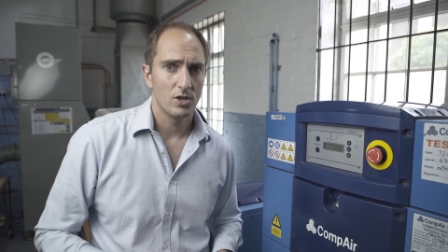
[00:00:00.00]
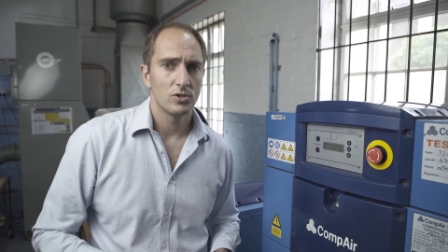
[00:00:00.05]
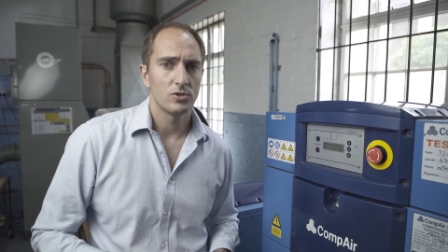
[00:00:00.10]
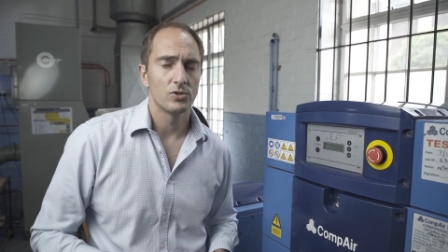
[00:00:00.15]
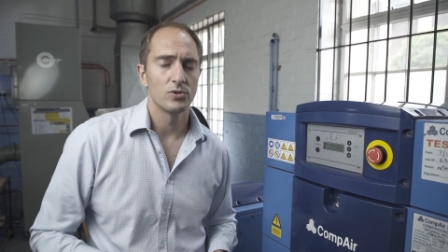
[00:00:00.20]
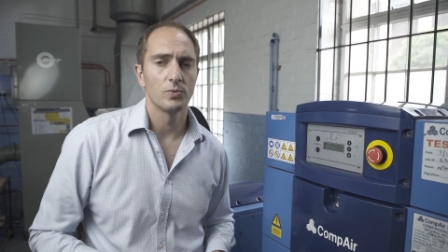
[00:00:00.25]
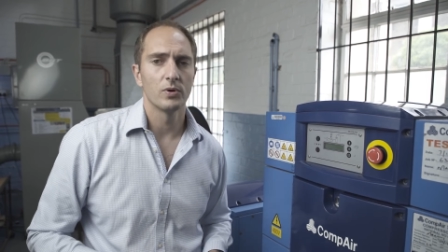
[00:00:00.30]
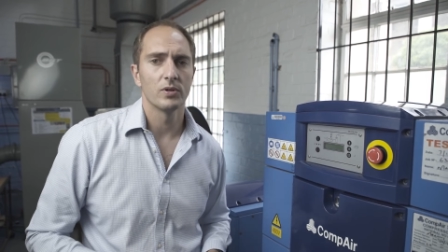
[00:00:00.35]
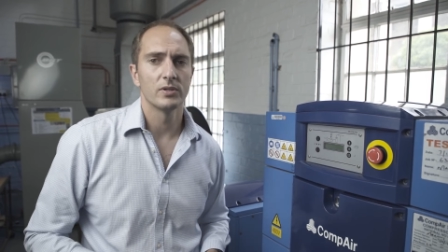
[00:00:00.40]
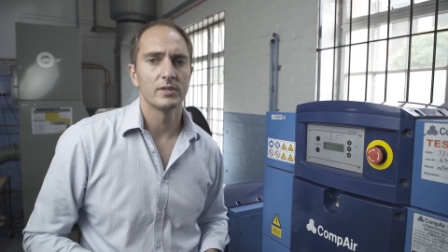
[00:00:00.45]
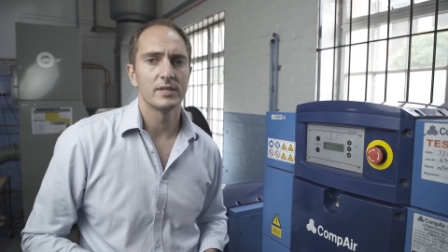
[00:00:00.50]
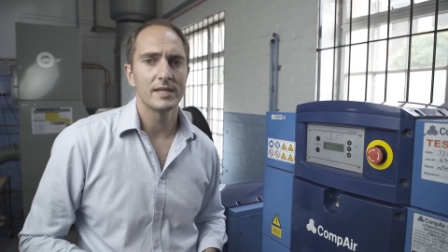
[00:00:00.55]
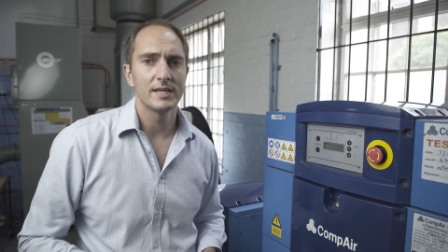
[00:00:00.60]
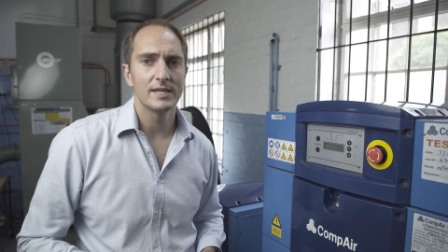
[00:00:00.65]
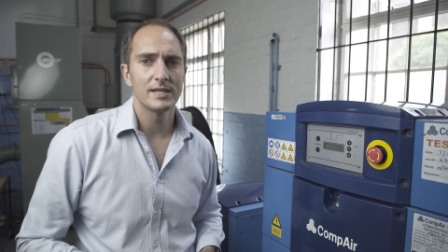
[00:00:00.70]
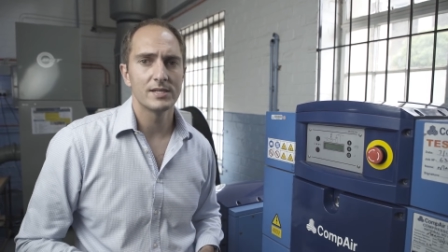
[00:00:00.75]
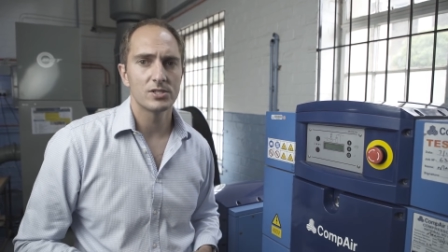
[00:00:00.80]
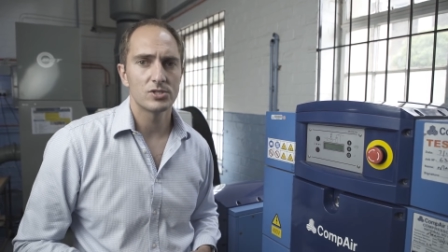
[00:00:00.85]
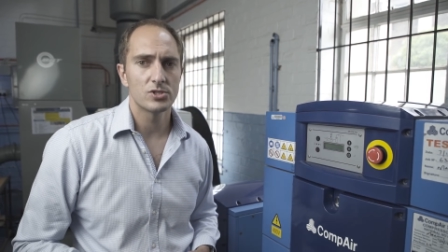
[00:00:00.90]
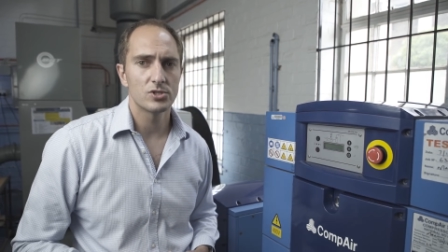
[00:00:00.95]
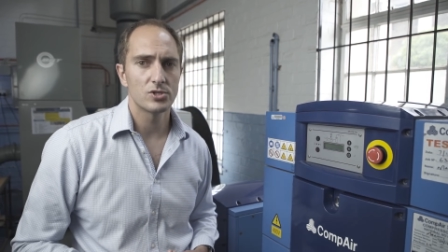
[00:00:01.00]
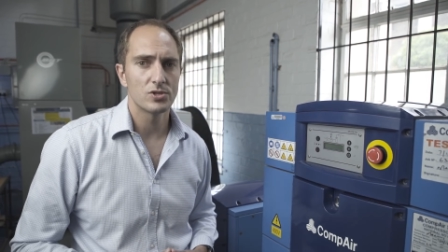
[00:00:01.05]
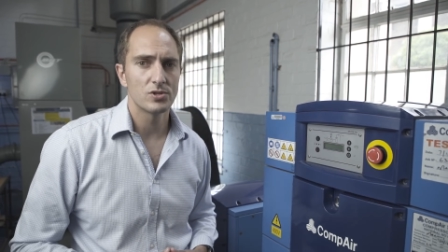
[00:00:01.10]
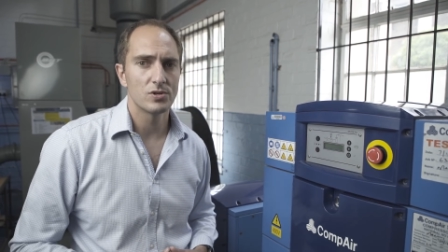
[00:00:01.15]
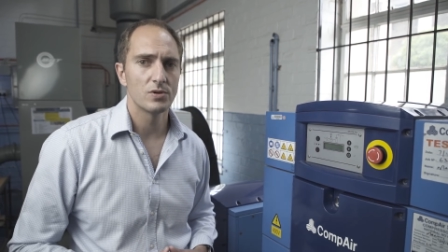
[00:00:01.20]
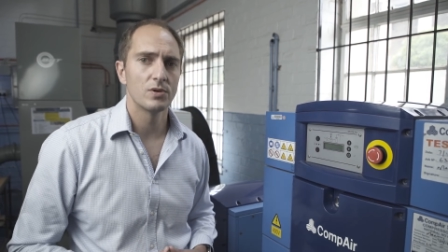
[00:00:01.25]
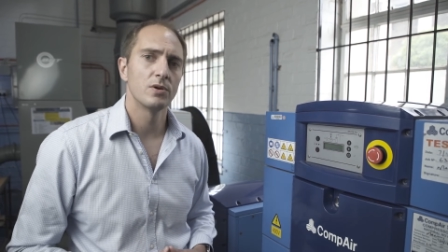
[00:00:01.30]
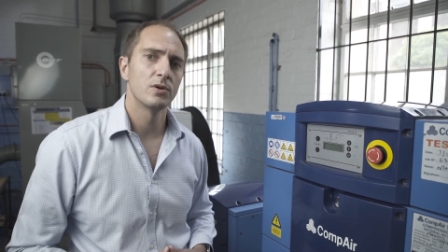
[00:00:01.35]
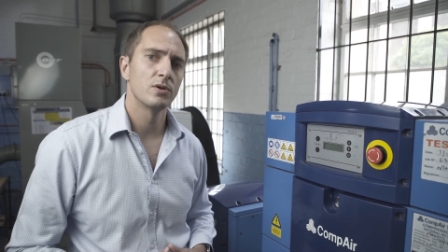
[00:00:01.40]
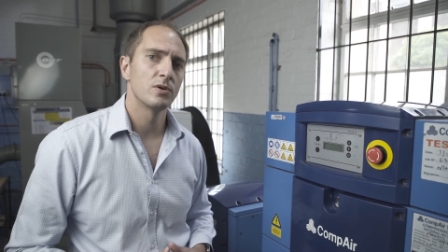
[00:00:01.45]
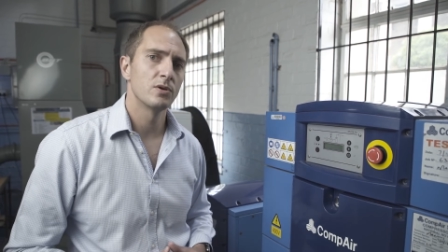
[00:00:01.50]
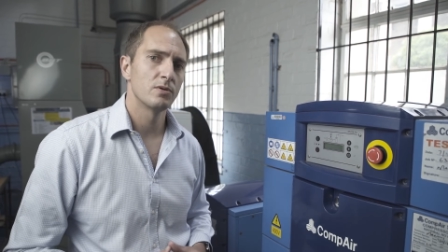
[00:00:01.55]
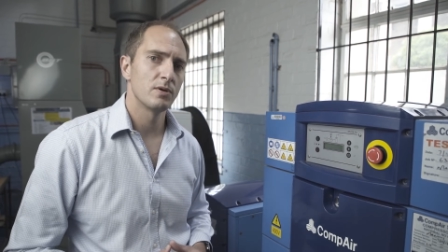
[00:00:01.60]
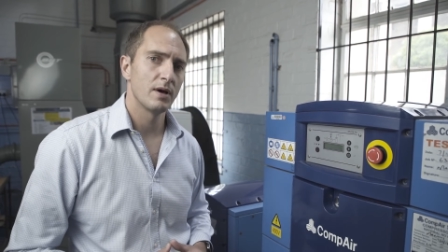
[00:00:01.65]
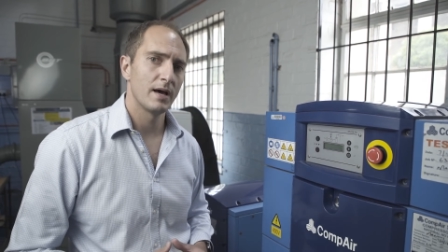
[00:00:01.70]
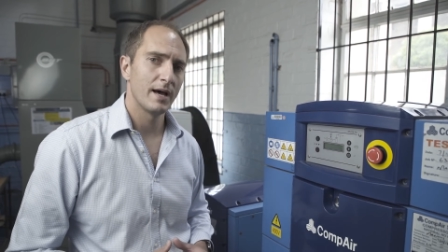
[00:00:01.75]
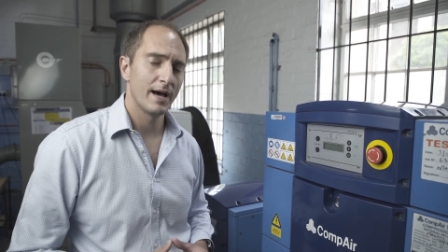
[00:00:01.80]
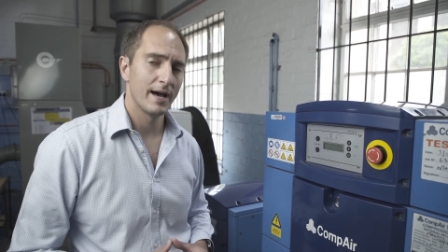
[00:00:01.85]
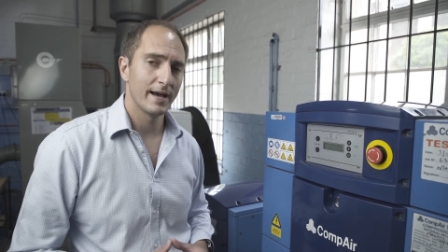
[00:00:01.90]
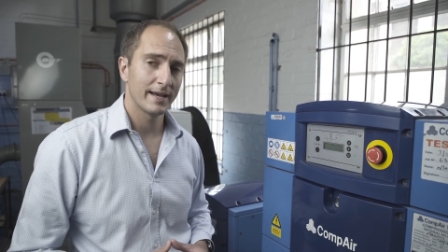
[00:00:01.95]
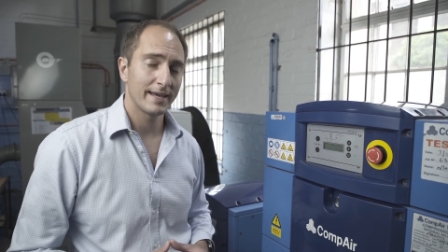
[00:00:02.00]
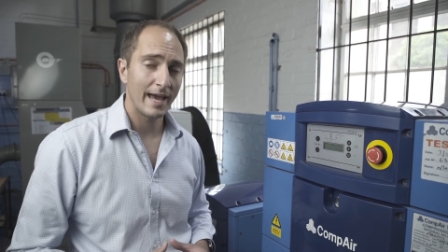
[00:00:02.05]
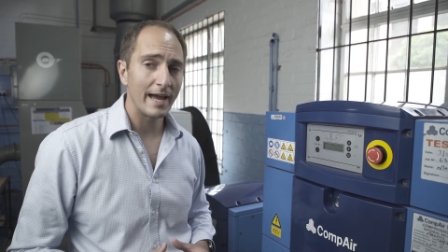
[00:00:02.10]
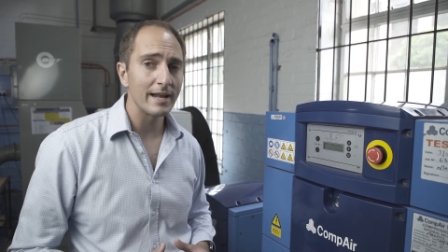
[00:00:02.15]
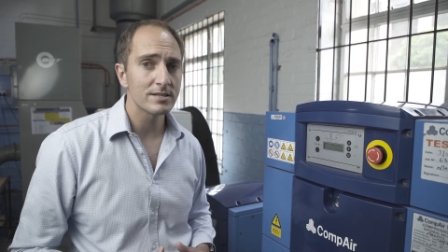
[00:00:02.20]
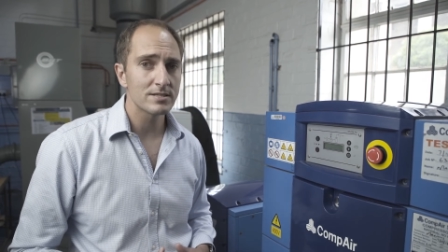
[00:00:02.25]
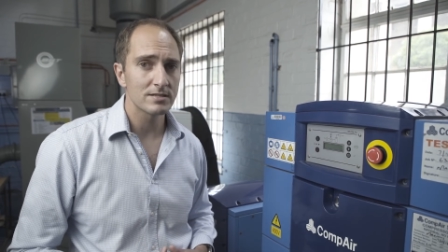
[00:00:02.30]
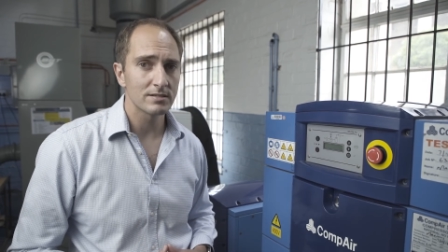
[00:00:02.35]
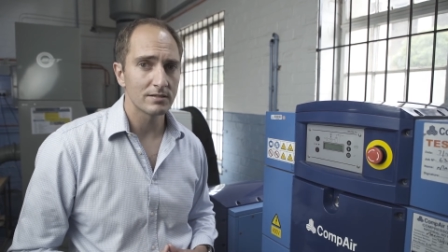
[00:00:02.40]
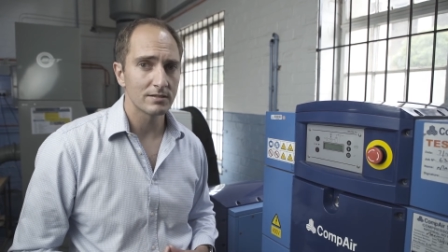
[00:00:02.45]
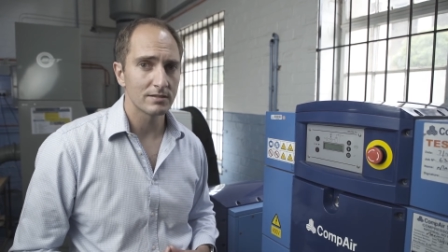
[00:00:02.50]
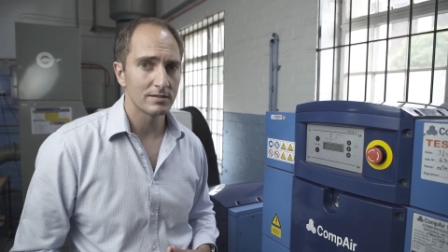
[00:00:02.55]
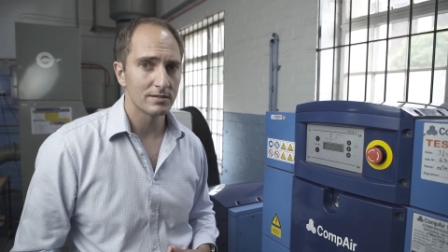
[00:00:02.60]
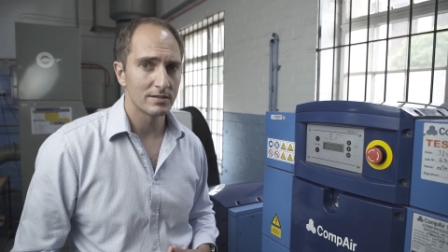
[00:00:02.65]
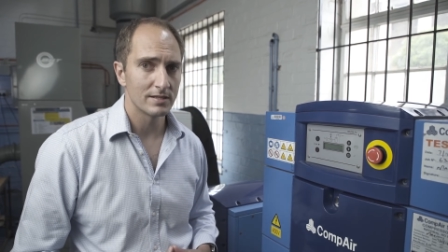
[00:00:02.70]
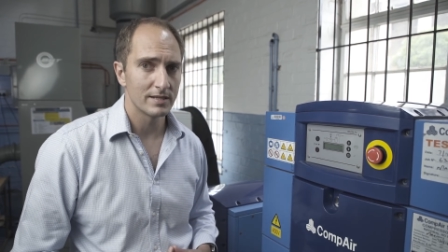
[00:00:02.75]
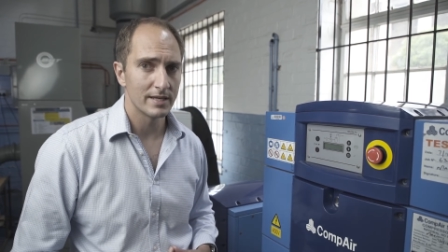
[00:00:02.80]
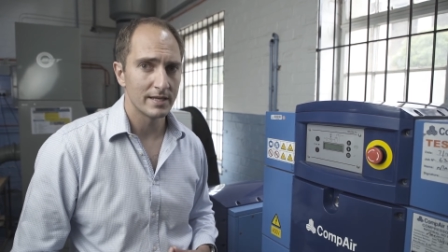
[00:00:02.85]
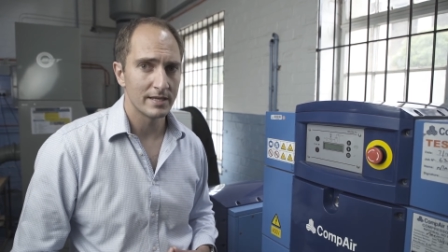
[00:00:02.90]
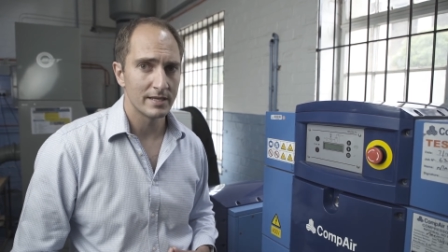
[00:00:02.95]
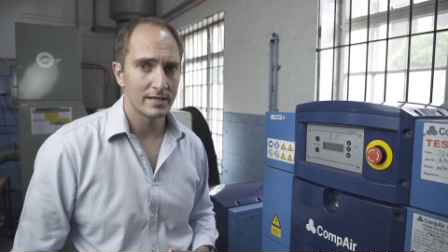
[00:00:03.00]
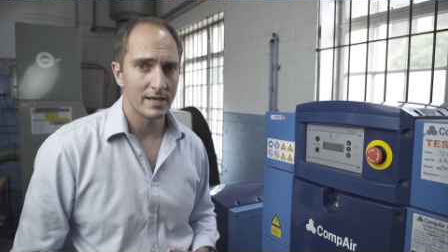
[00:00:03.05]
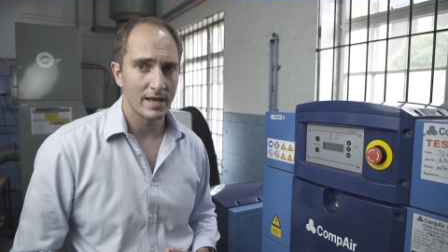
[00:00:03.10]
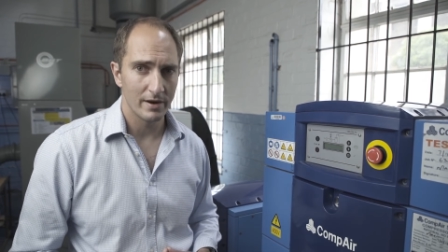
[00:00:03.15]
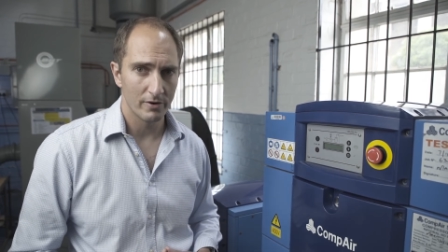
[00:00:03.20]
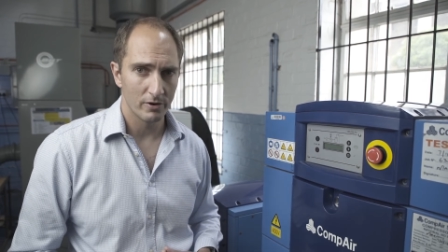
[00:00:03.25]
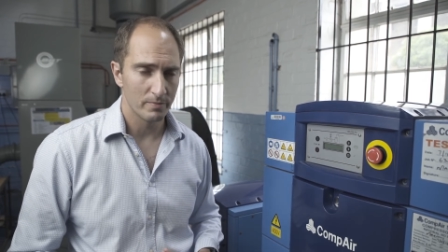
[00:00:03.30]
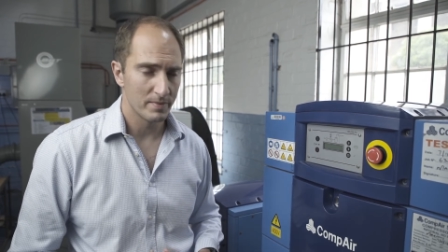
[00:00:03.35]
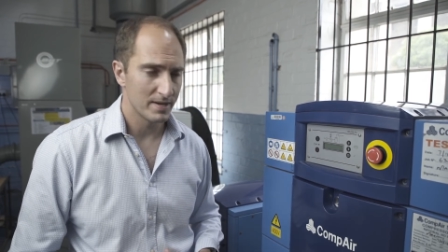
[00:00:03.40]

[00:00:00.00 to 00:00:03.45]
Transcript: you will need to uh, cancel the error